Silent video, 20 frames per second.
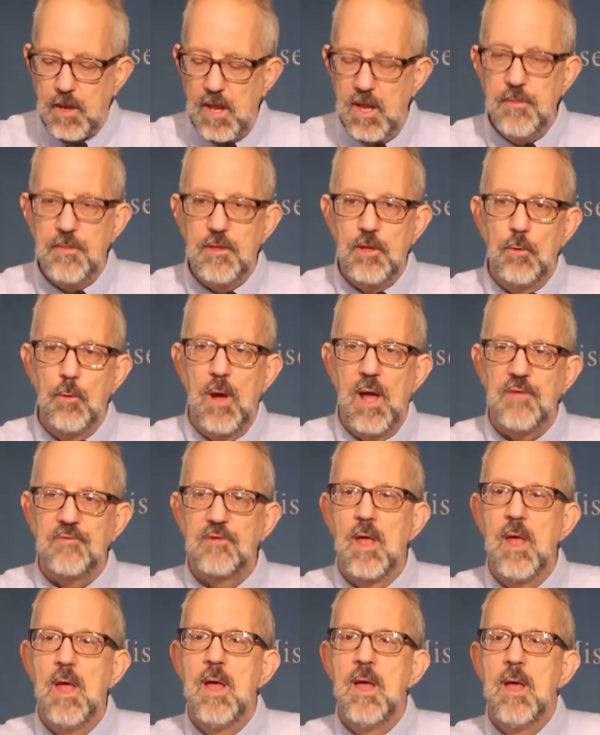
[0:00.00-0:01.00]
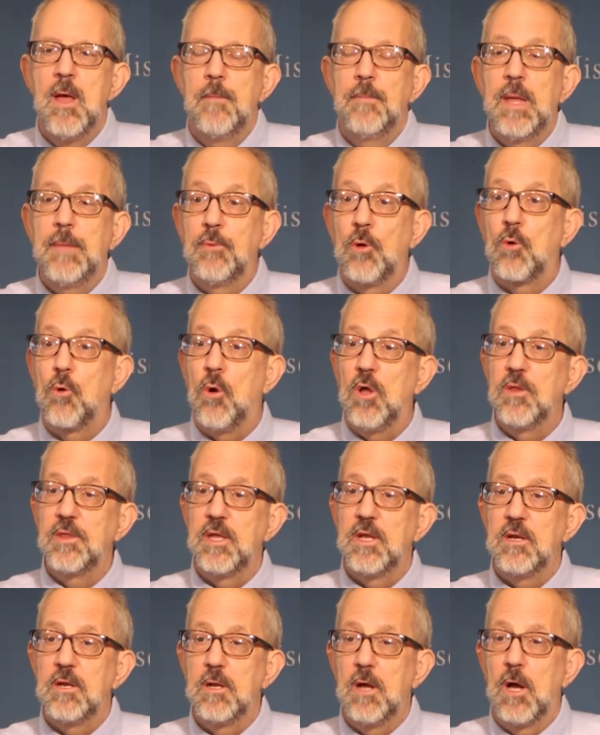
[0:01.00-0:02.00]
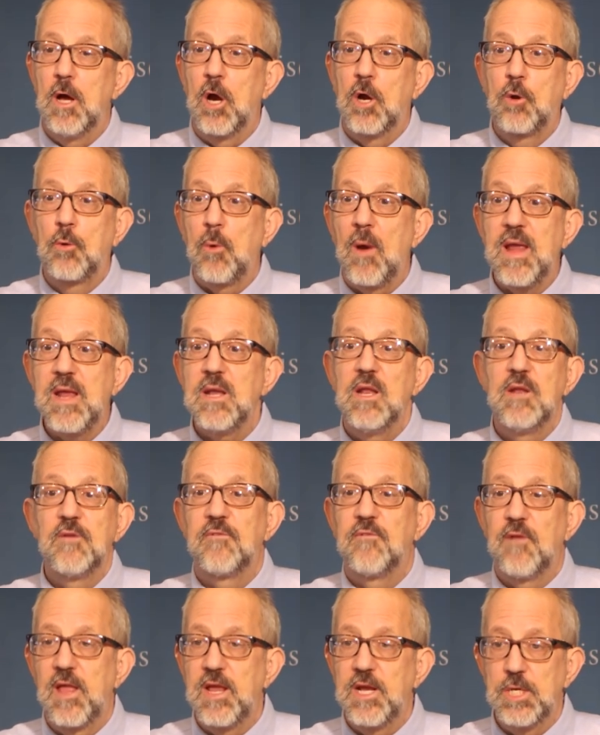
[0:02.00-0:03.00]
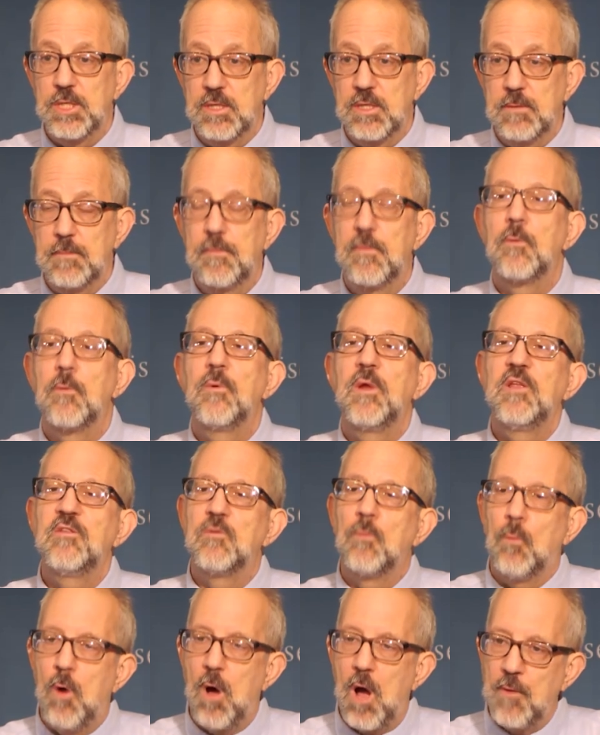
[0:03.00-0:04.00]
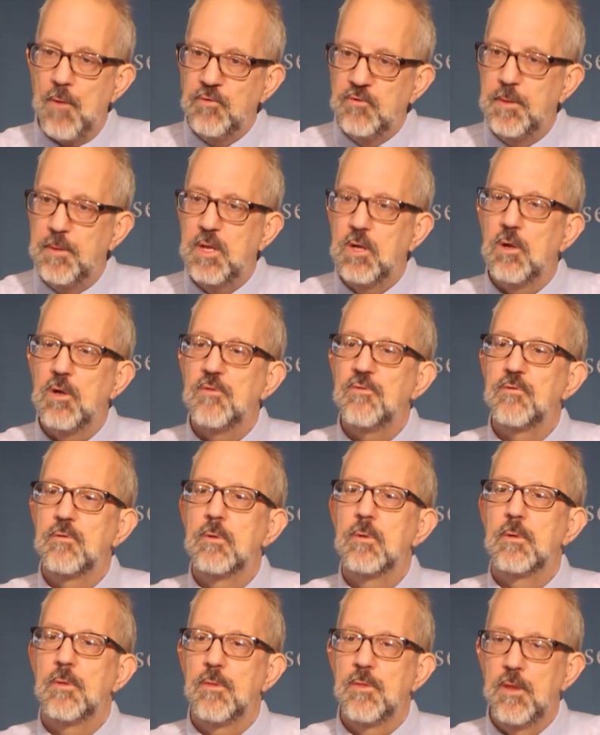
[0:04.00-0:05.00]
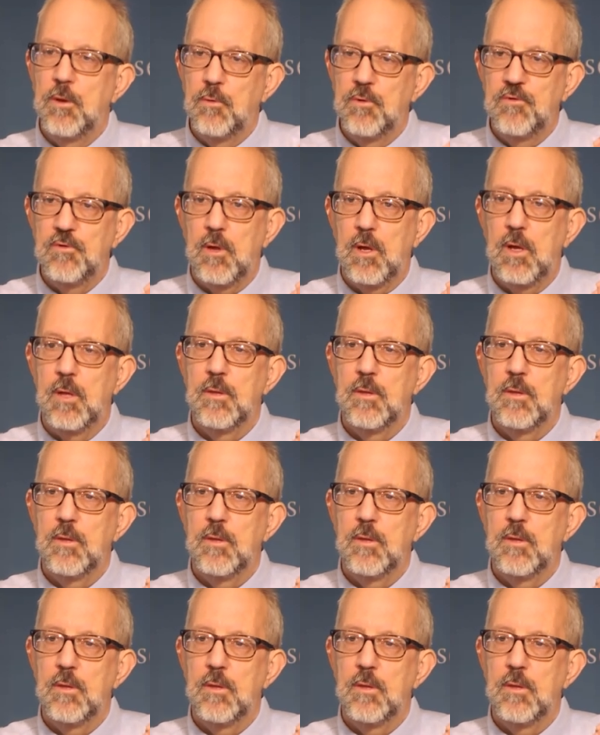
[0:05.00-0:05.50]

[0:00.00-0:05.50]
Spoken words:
in the U.S. People called it a great inflation. The reason why was because there was